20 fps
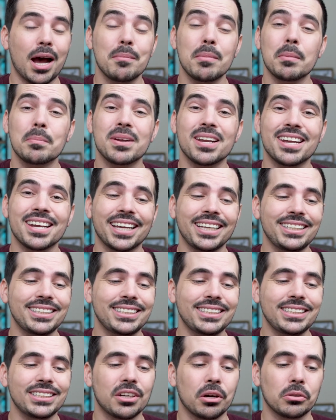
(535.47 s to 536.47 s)
I'm up
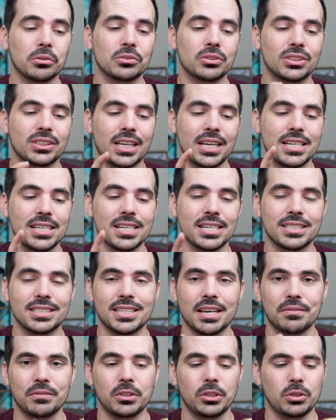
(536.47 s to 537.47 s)

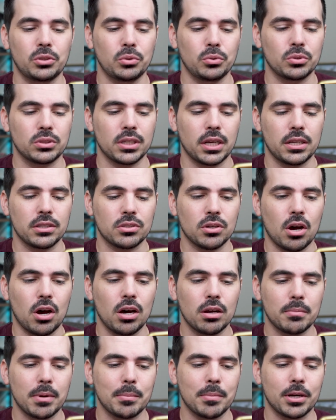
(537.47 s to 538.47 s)
$19.72
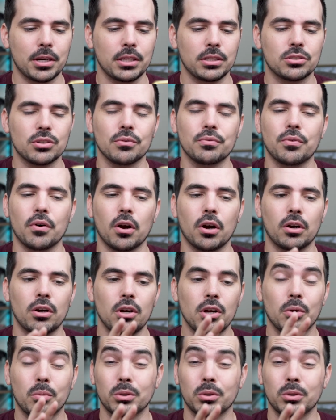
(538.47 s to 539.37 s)
on my money so far,